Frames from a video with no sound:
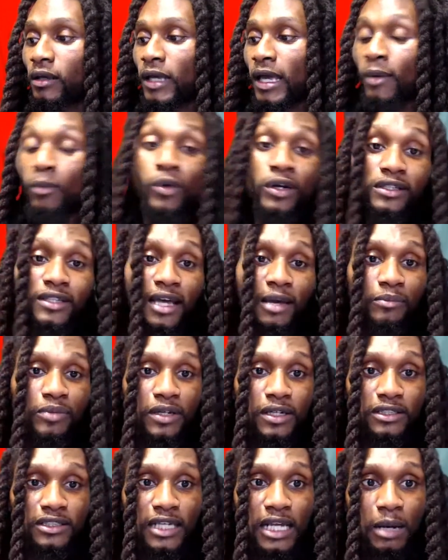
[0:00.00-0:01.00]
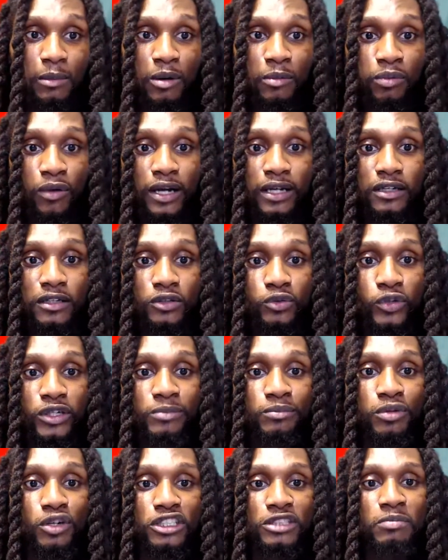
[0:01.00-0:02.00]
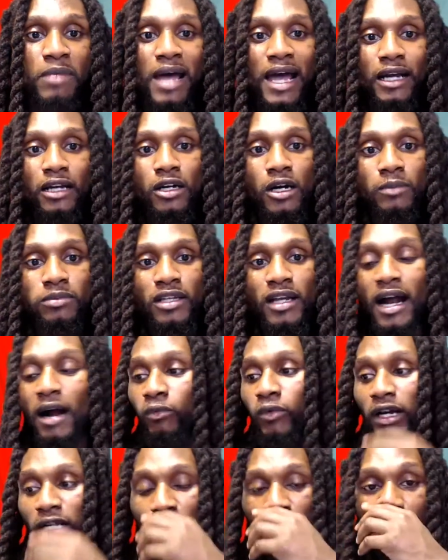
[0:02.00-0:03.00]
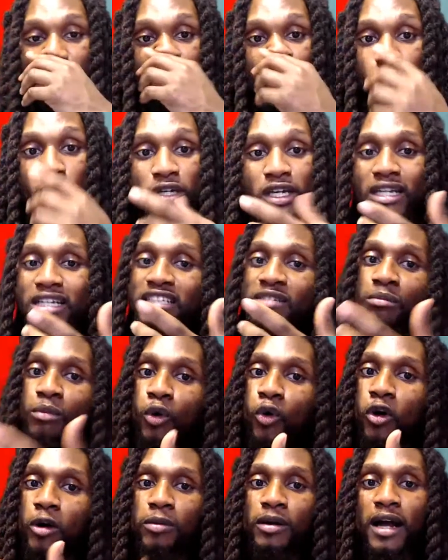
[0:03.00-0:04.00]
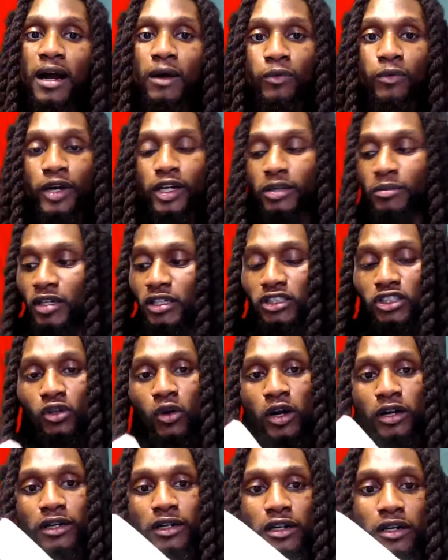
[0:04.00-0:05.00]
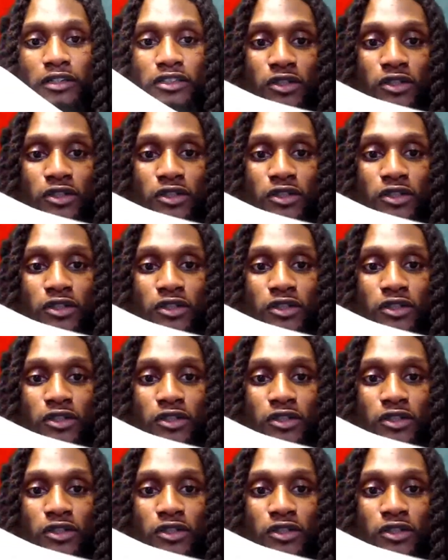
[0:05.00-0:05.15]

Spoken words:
And with that being said, I'm gonna bring the 3 books back up that I recommend you get. Is more, but I recommend starting here.